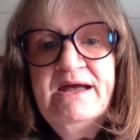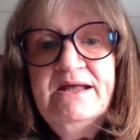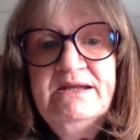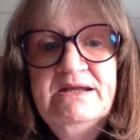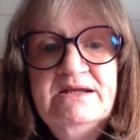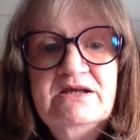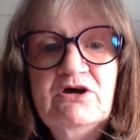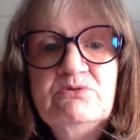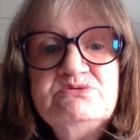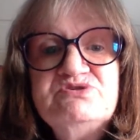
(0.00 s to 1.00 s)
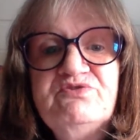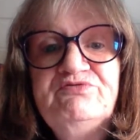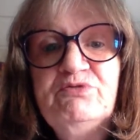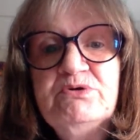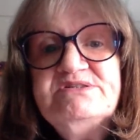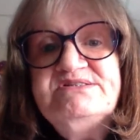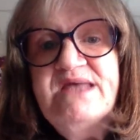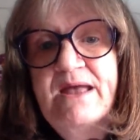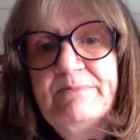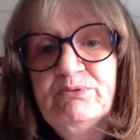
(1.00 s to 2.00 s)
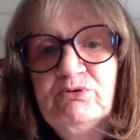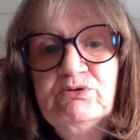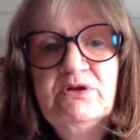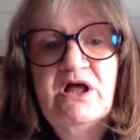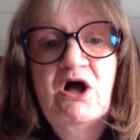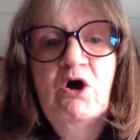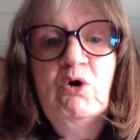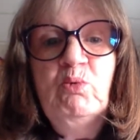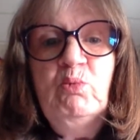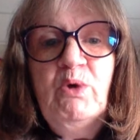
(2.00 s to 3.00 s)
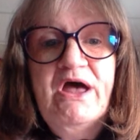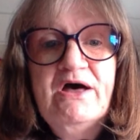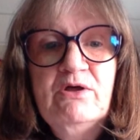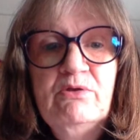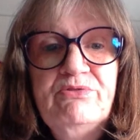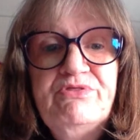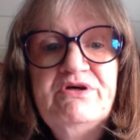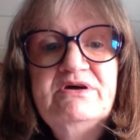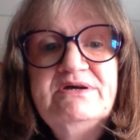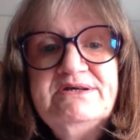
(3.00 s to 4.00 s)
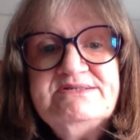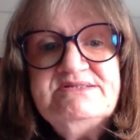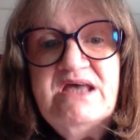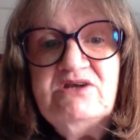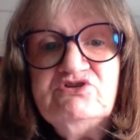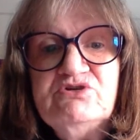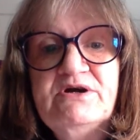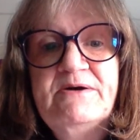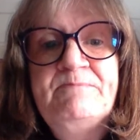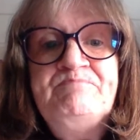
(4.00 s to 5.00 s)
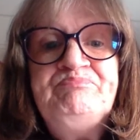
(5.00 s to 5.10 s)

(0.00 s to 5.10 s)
And then it goes, for example, wealth, etc.,